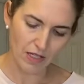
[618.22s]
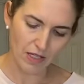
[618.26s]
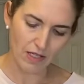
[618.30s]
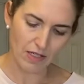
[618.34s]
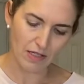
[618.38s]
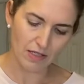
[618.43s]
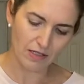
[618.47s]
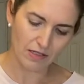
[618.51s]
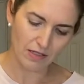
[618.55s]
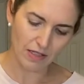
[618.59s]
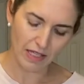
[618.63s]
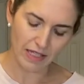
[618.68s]

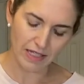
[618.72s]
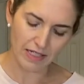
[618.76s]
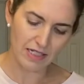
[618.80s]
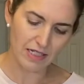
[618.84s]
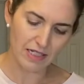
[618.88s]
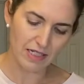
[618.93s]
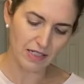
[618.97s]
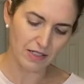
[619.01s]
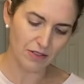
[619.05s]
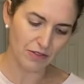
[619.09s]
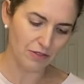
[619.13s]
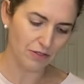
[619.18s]
like
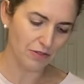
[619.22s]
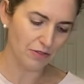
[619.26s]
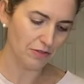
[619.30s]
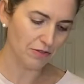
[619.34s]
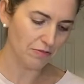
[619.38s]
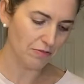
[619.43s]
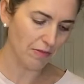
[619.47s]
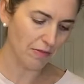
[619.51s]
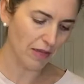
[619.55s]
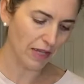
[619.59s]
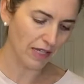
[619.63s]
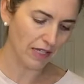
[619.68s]
to
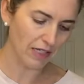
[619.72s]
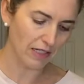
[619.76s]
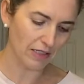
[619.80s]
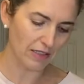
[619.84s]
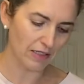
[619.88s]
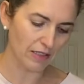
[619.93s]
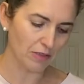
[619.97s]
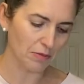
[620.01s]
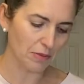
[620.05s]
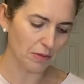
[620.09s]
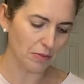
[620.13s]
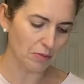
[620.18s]
make it a
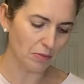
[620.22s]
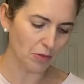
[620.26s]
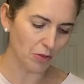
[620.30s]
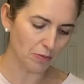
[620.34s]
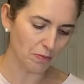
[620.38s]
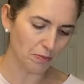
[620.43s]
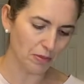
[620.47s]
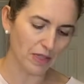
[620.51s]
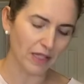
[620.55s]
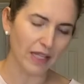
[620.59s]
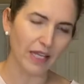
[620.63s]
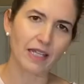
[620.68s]
little bit more
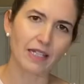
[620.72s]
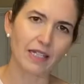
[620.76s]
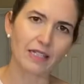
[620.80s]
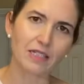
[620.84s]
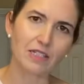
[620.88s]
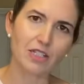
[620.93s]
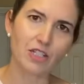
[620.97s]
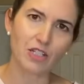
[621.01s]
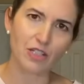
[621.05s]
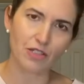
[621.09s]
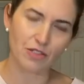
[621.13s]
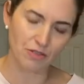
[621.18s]
plain
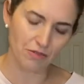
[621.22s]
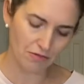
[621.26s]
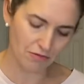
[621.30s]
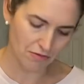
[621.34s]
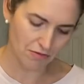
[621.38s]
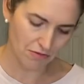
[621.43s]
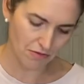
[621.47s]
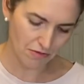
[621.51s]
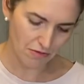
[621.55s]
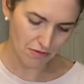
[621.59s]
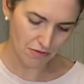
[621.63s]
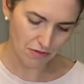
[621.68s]
too.
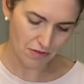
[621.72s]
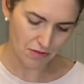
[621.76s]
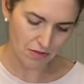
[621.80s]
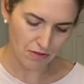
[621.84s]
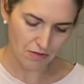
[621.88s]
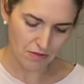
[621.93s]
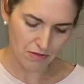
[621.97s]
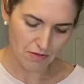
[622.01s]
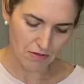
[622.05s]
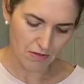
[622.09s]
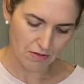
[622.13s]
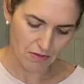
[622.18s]

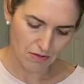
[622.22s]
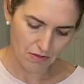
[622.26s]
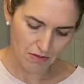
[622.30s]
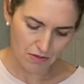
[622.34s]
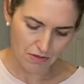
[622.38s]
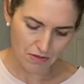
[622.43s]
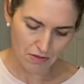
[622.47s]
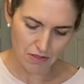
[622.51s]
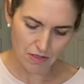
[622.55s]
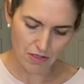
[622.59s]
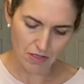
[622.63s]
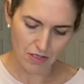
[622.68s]

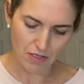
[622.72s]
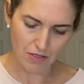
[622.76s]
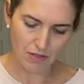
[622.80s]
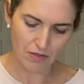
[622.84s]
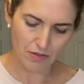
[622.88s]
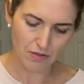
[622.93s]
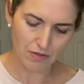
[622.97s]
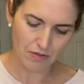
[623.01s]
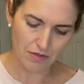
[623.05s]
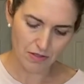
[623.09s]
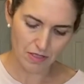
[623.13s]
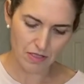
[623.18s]
So
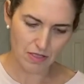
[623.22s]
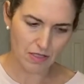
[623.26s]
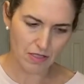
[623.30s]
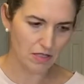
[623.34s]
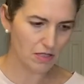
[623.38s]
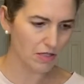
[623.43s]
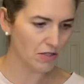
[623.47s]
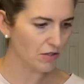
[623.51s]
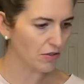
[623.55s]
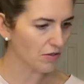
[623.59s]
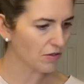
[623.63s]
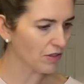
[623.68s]
this
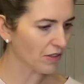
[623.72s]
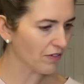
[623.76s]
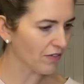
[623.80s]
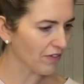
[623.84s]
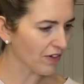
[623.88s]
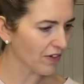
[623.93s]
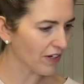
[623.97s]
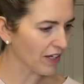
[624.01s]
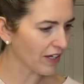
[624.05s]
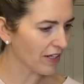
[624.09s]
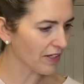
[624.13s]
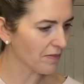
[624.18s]
is totally
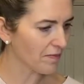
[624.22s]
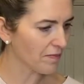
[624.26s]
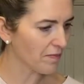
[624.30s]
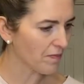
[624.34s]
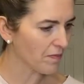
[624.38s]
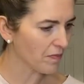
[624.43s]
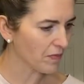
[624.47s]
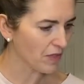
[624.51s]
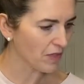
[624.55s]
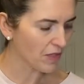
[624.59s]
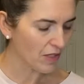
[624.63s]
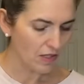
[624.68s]
fine.
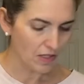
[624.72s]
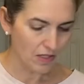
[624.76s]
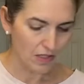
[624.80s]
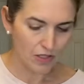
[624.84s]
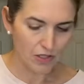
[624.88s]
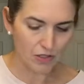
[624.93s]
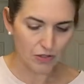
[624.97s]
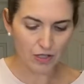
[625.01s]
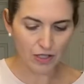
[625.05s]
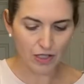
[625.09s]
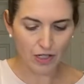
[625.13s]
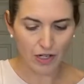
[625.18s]

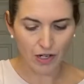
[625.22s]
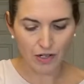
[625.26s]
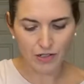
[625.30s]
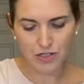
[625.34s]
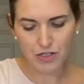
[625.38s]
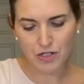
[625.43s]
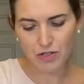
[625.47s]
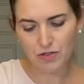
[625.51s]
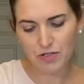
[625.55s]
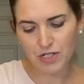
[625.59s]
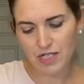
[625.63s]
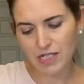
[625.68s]
You could
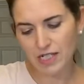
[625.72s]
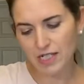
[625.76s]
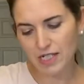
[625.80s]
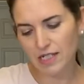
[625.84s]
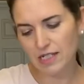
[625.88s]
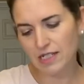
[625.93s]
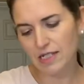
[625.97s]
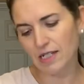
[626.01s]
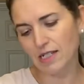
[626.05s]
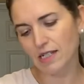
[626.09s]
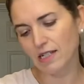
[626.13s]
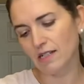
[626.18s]
also
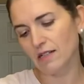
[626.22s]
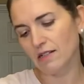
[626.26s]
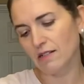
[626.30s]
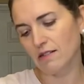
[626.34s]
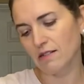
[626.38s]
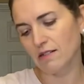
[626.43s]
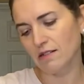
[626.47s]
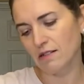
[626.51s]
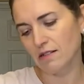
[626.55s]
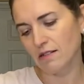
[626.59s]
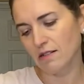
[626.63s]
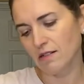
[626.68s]
season
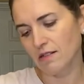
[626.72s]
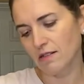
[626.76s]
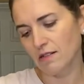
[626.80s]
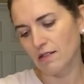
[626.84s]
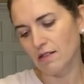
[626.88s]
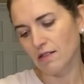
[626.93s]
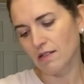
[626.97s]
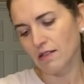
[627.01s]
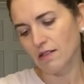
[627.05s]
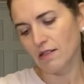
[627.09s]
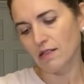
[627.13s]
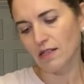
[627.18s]

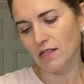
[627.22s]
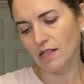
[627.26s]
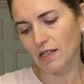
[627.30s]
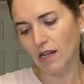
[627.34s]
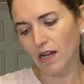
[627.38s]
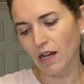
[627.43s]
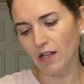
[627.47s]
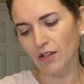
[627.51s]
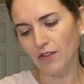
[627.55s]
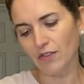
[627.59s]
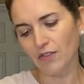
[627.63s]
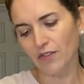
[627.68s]
the
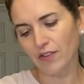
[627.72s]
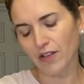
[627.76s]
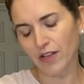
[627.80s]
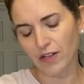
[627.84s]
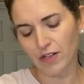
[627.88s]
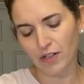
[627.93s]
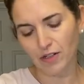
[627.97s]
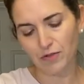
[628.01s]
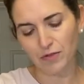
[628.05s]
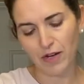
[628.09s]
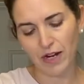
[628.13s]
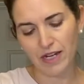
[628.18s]

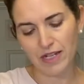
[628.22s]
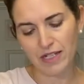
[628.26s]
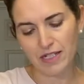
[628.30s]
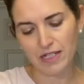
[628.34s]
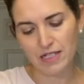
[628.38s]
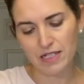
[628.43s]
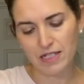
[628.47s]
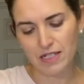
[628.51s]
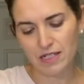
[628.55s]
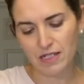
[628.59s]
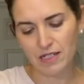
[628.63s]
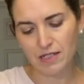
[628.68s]
cauliflower
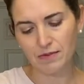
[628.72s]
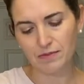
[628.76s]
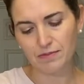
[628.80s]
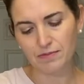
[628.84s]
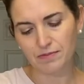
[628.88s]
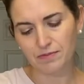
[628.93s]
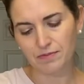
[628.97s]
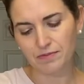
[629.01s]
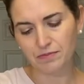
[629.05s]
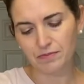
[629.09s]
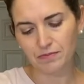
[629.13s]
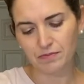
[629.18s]
rice
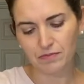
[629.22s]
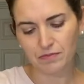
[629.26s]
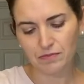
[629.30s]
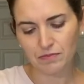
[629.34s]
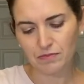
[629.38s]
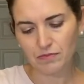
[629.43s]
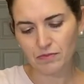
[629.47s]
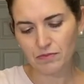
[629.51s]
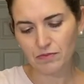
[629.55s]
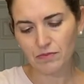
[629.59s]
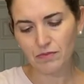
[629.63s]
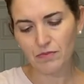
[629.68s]

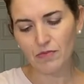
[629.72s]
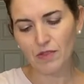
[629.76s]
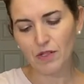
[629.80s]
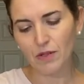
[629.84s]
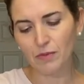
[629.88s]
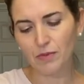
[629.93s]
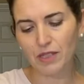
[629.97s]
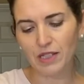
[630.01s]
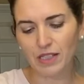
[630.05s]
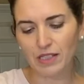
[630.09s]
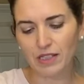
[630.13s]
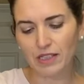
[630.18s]

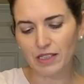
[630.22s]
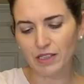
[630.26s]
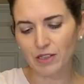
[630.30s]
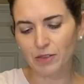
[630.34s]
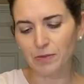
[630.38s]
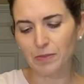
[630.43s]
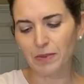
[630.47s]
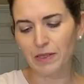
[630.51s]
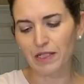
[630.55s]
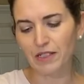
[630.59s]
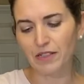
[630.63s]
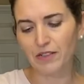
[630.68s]
with a little
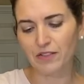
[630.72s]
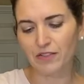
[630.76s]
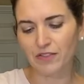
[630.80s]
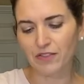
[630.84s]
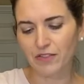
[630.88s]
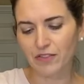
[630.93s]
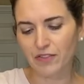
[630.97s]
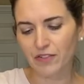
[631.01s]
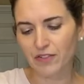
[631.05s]
bit of